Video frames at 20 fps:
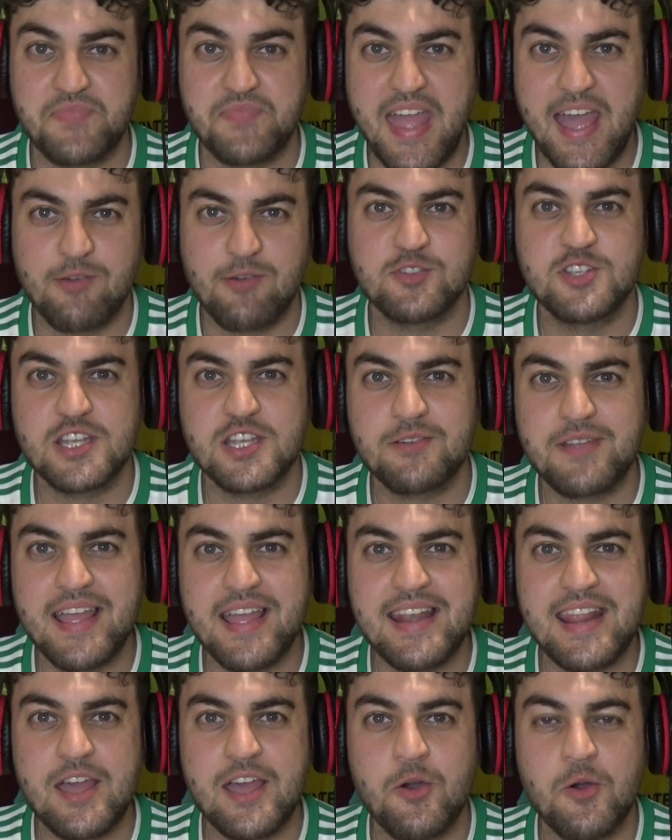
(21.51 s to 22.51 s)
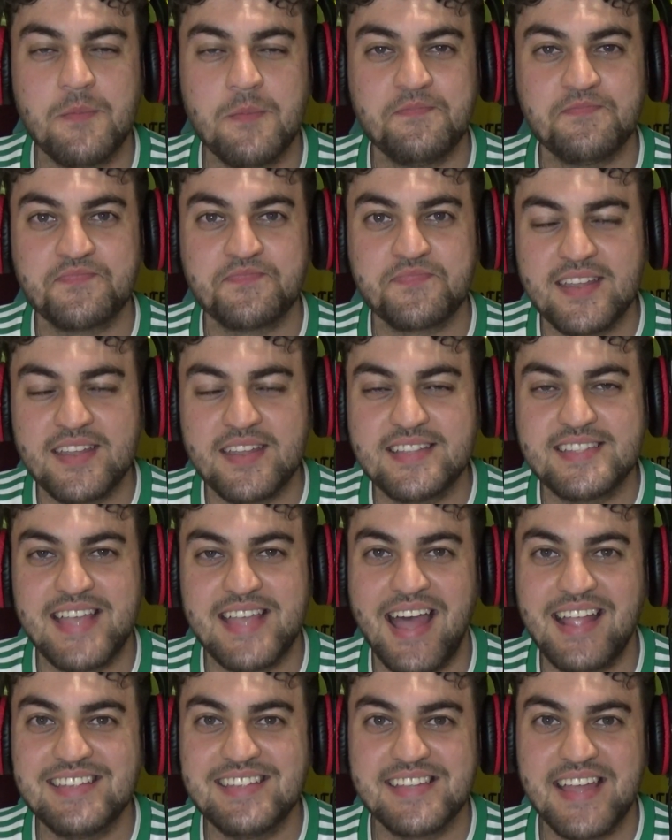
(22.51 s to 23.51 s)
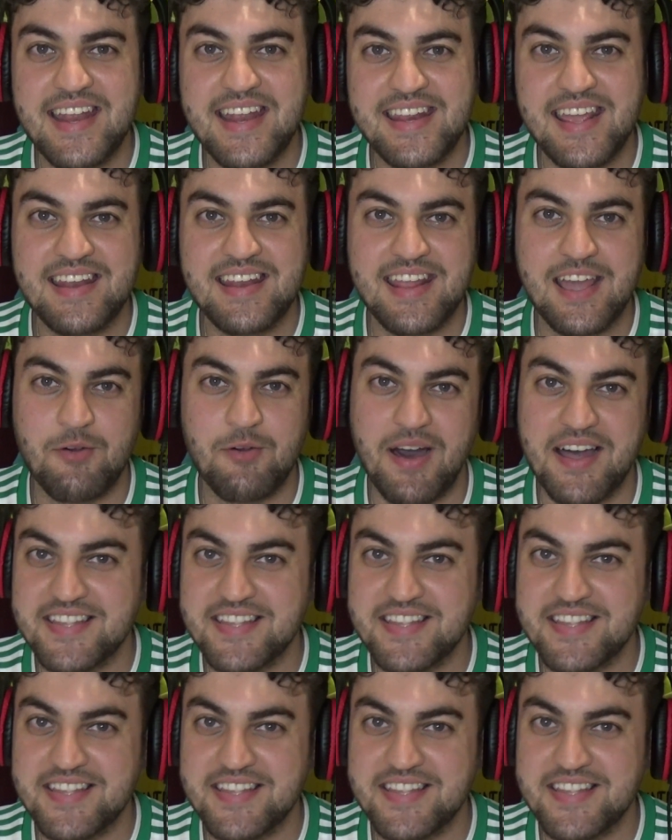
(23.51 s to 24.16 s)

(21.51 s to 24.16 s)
Algeria nil, Tanzania nil.